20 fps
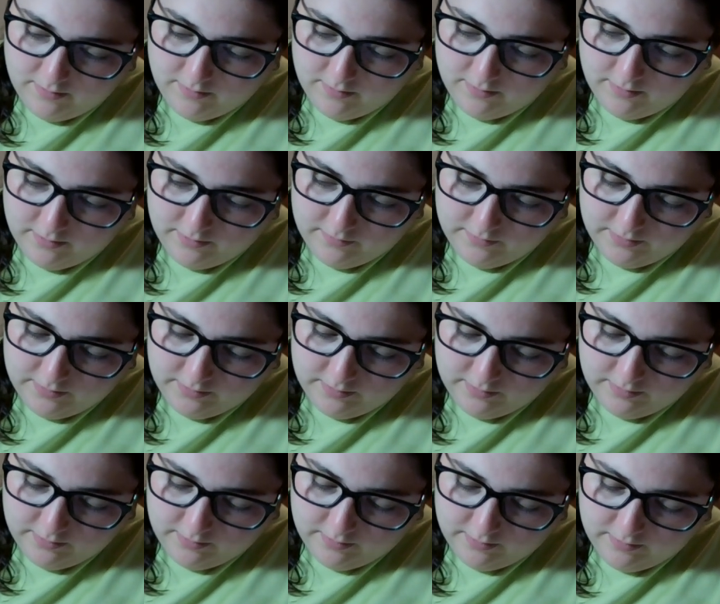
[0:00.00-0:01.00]

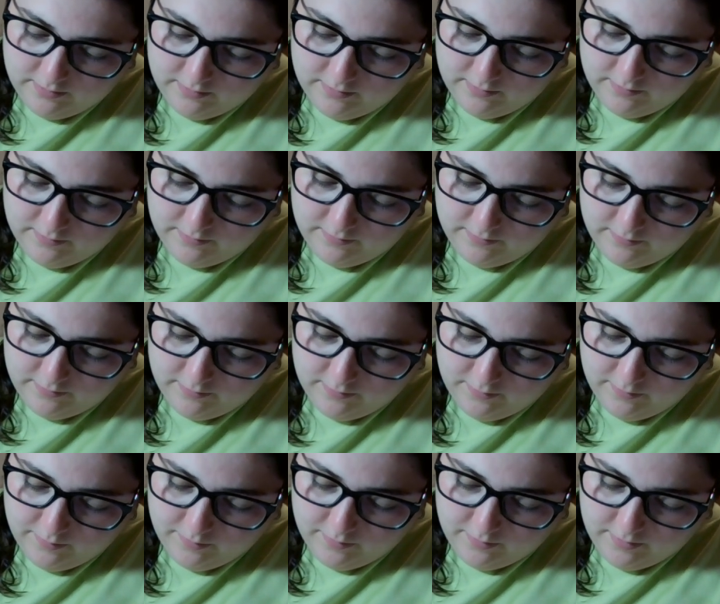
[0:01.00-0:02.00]
over
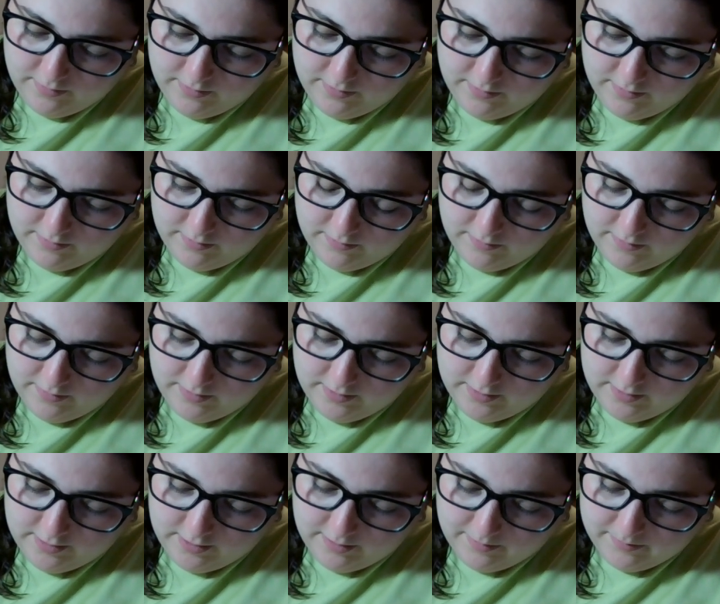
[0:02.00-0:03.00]
4.3
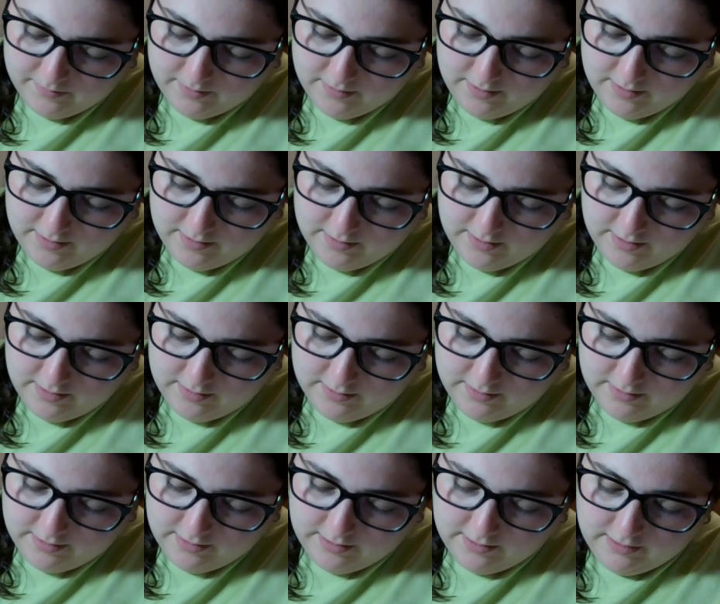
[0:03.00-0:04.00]
times 10 to
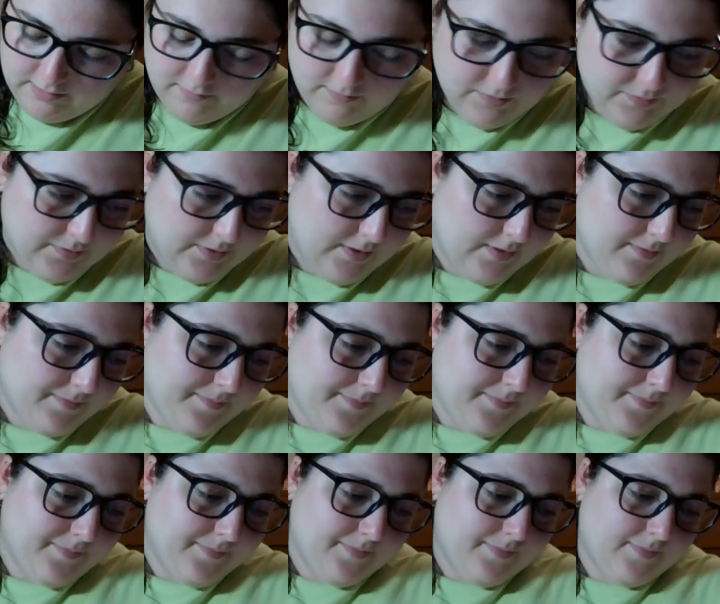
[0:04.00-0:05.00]
the negative 3.
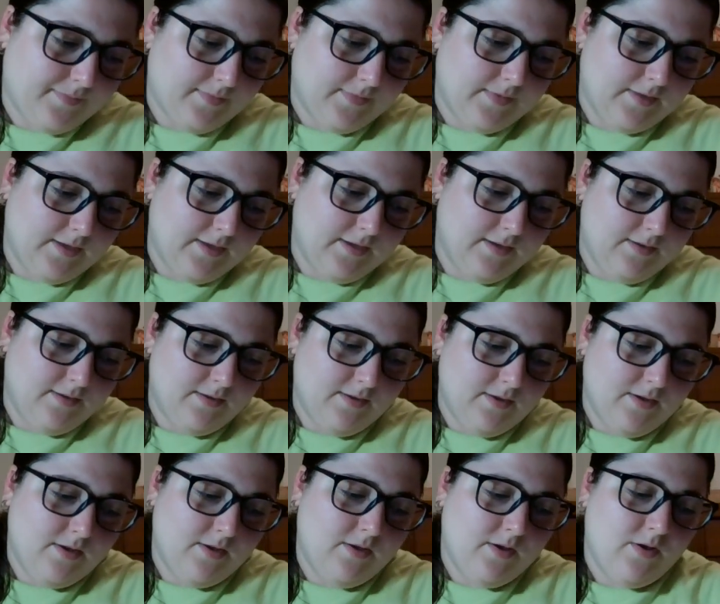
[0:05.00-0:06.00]
Okay.
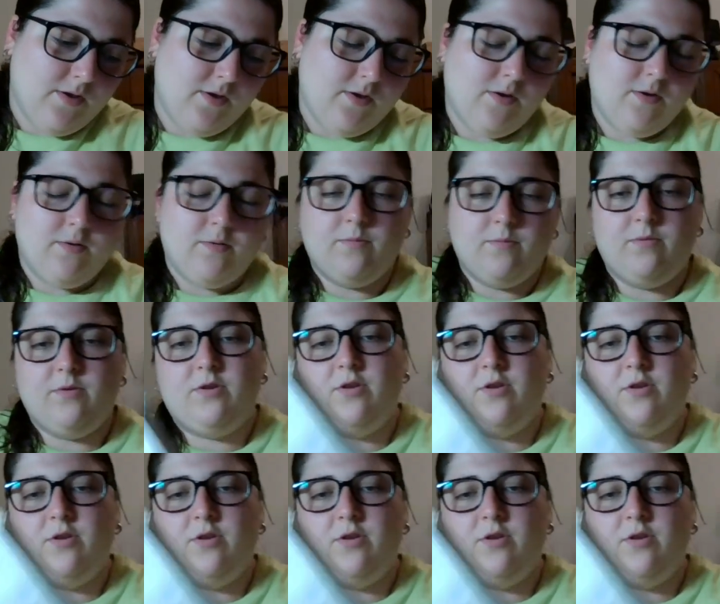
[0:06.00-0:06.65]
When